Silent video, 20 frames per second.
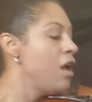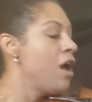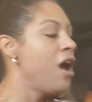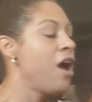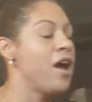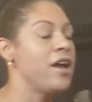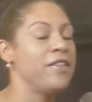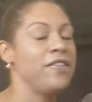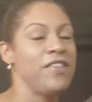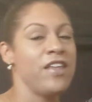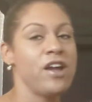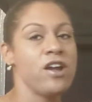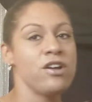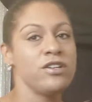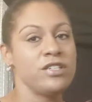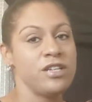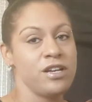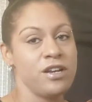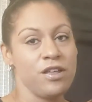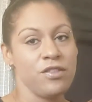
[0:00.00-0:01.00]
And
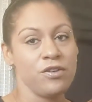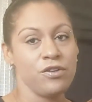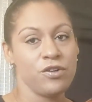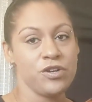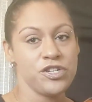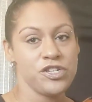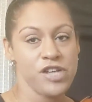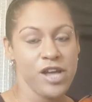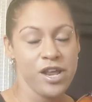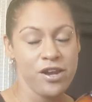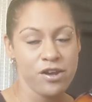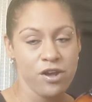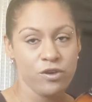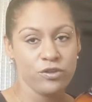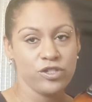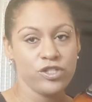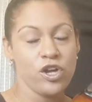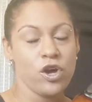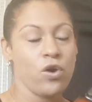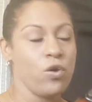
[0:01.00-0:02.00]
there's another crescendo.
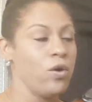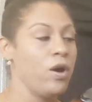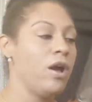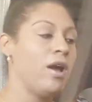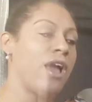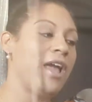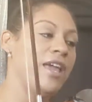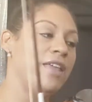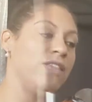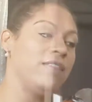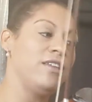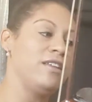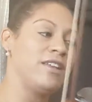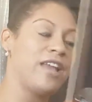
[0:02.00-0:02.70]
So in the